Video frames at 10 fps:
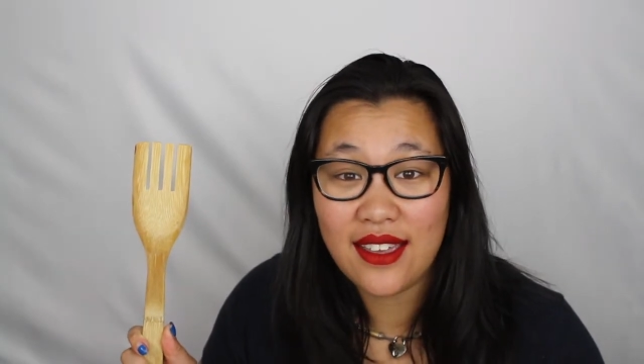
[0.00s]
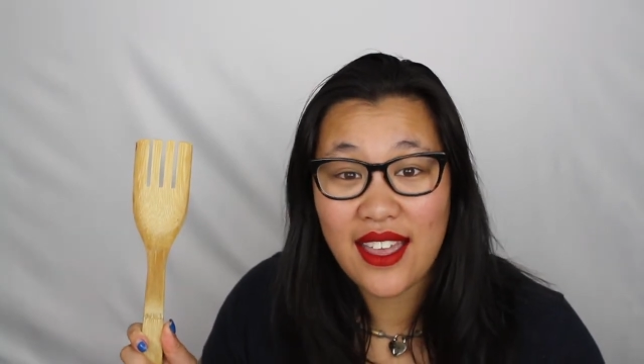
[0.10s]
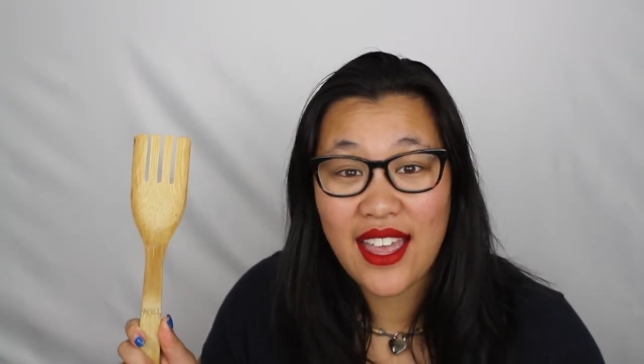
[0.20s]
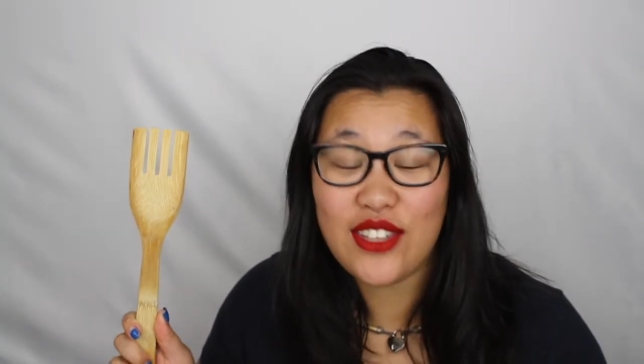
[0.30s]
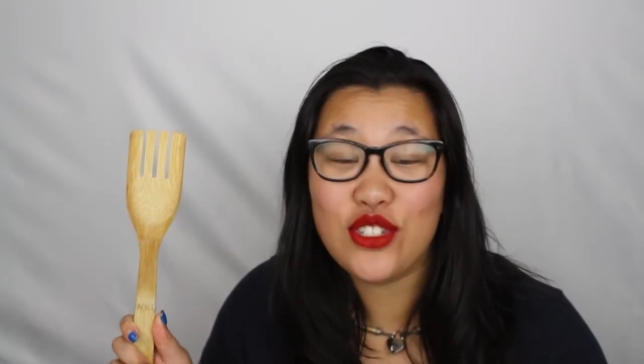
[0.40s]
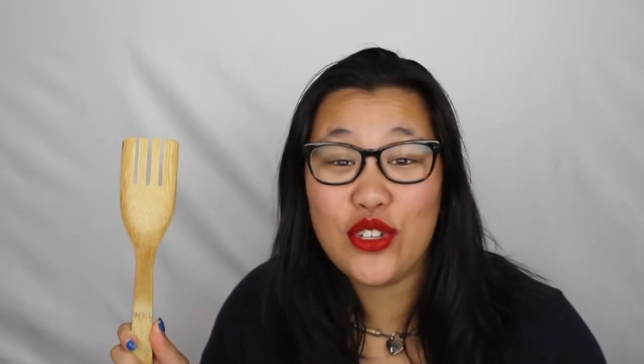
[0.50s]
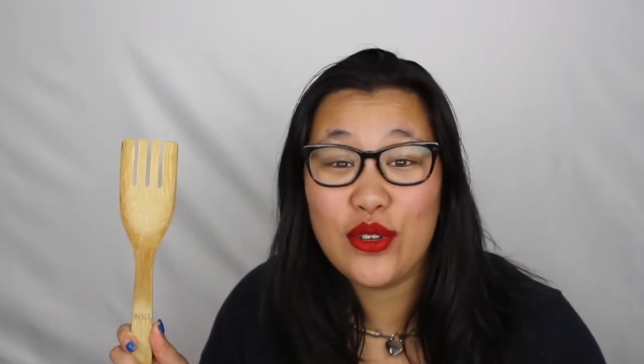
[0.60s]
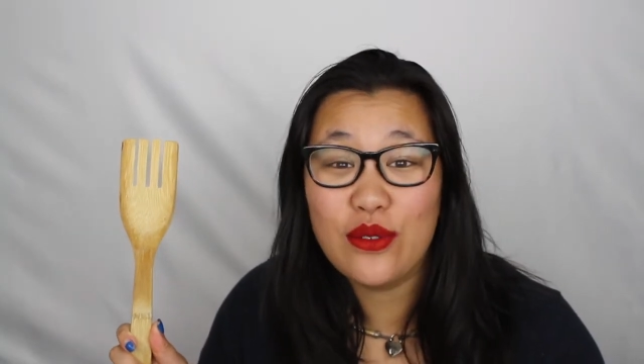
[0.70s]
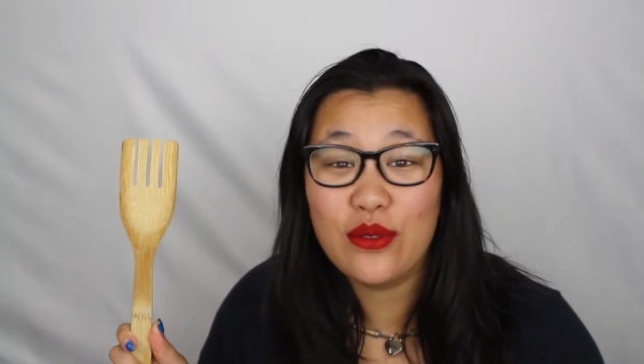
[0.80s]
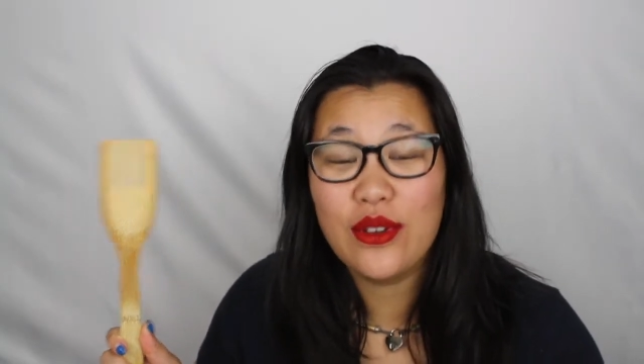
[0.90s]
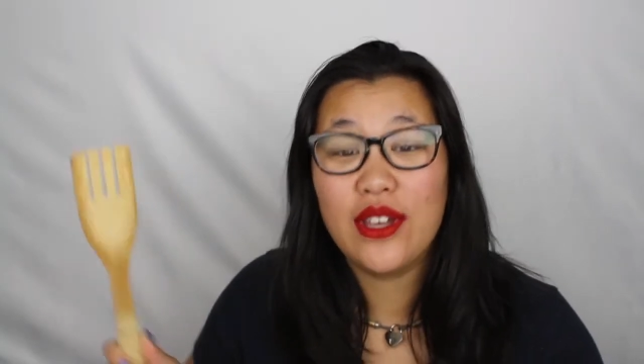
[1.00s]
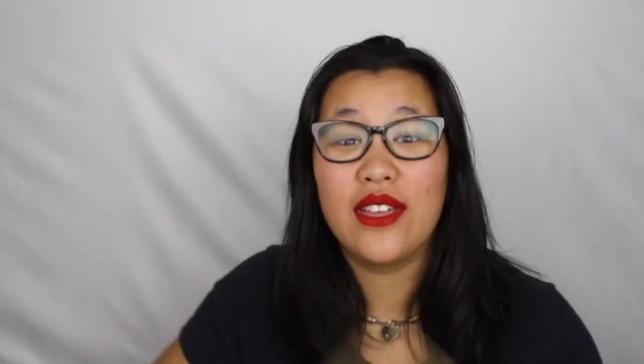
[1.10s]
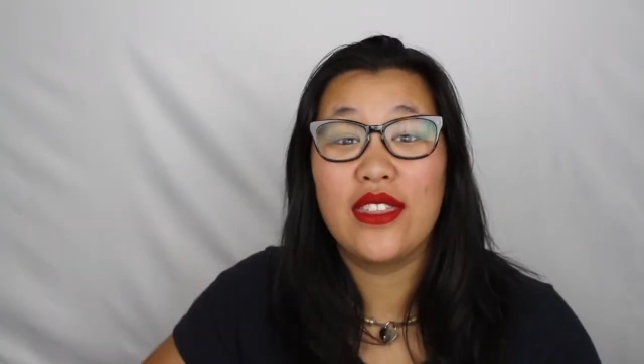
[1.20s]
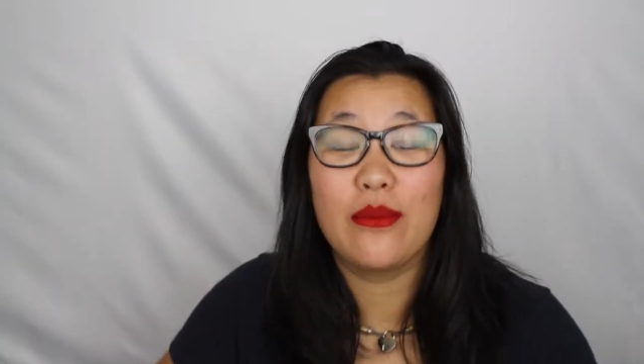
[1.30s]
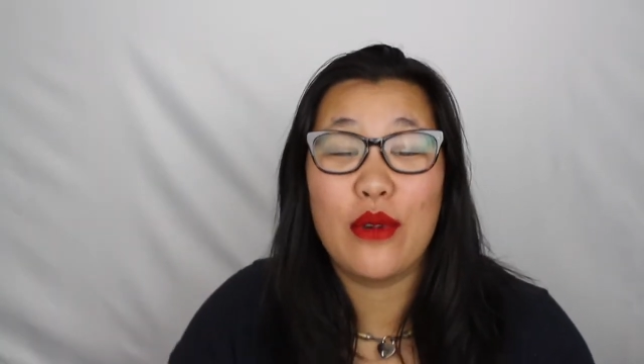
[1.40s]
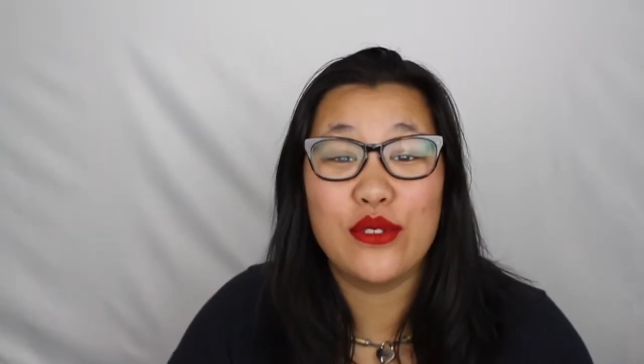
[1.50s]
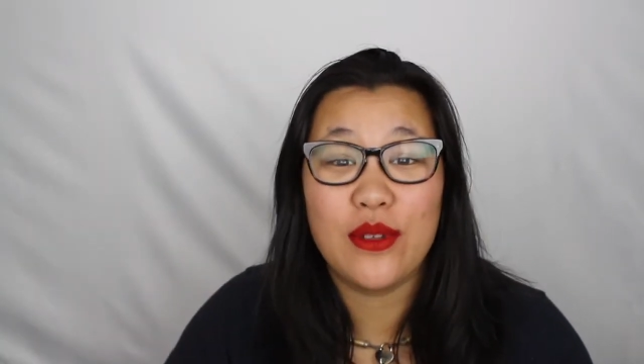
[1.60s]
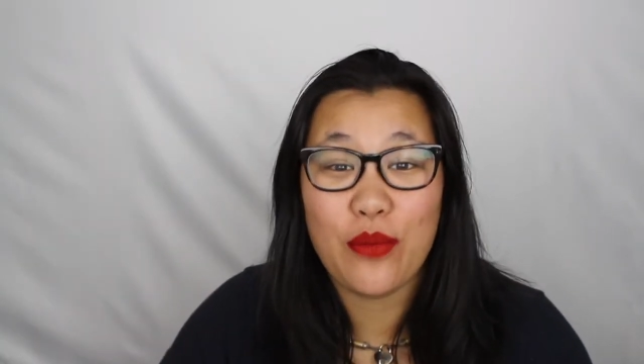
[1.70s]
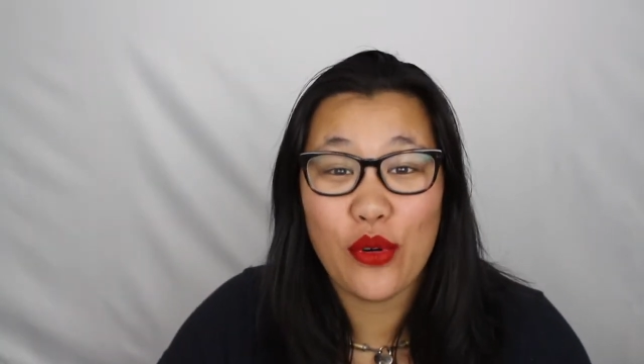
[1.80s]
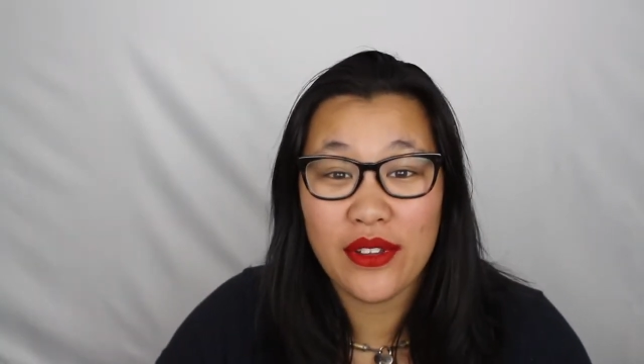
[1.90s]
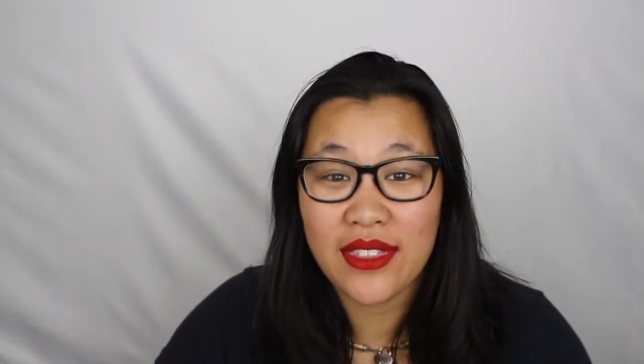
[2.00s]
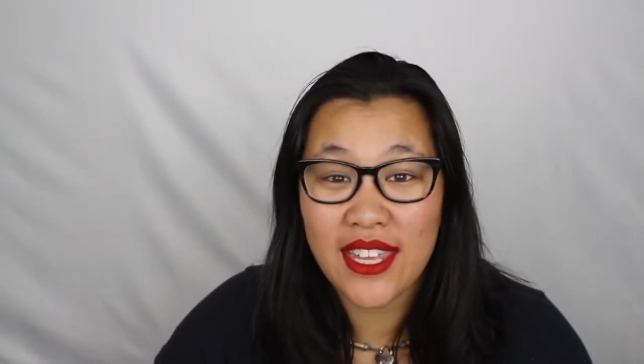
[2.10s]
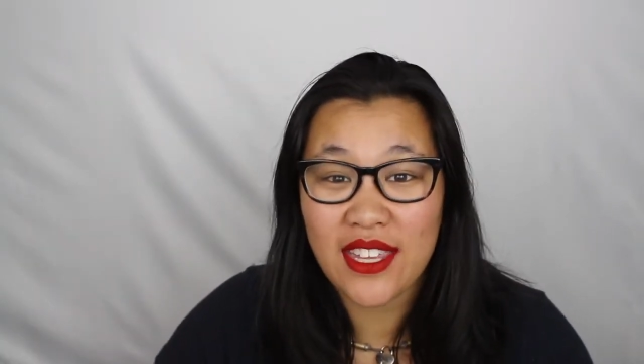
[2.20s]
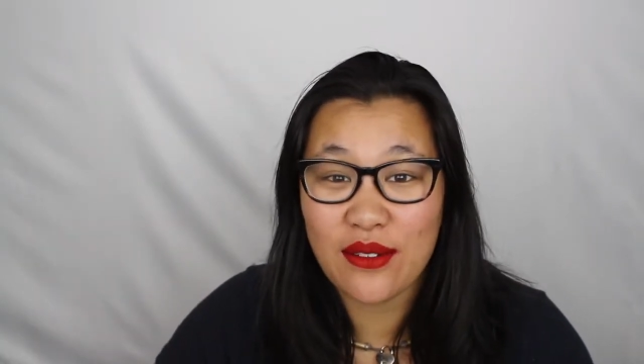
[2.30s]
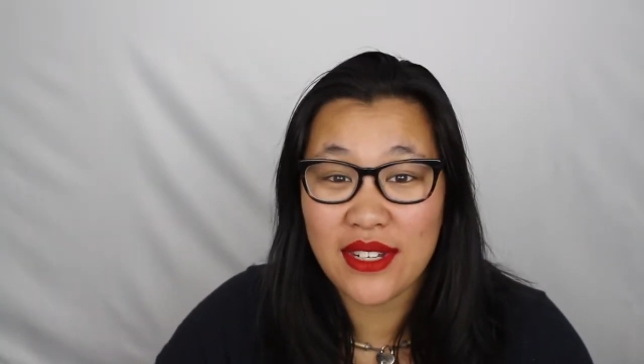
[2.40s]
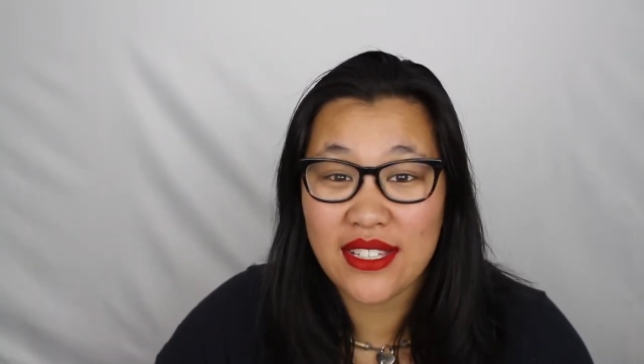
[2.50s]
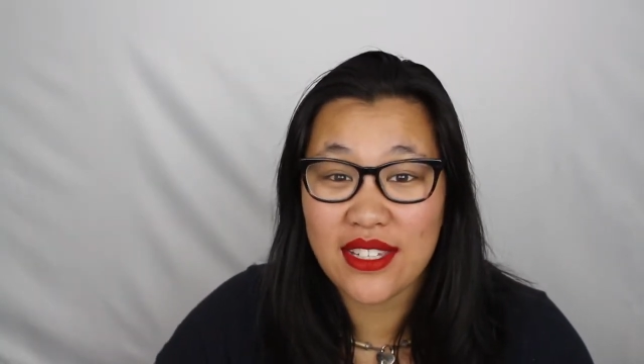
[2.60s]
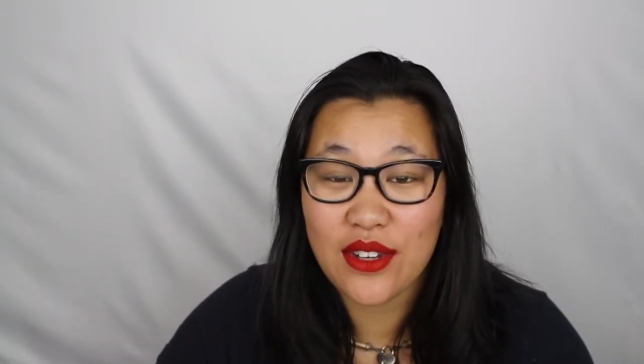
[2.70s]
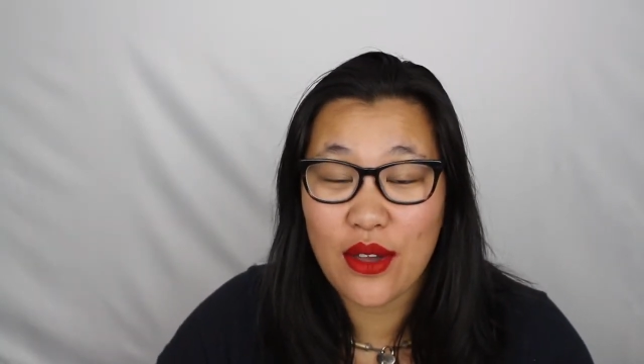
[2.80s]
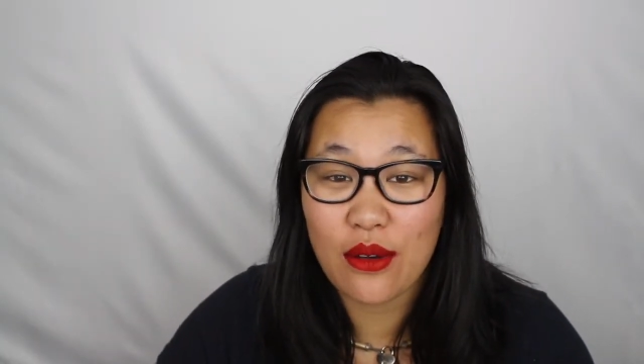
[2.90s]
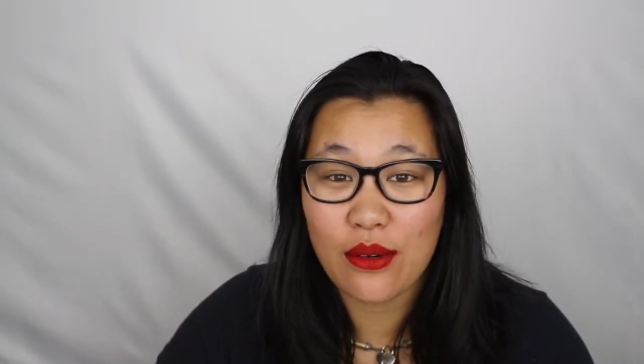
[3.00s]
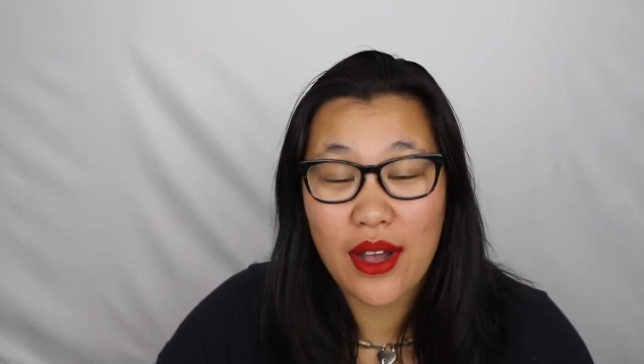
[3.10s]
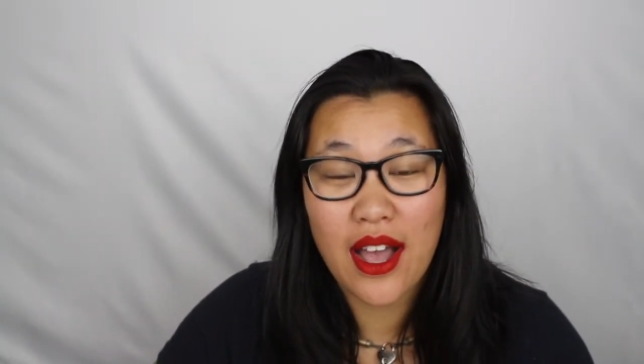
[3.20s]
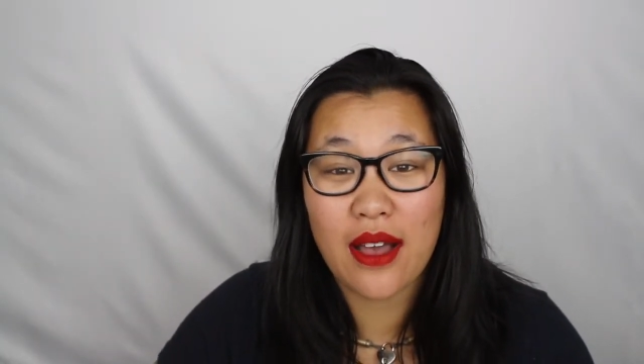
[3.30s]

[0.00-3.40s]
and two, the most important thing you need to know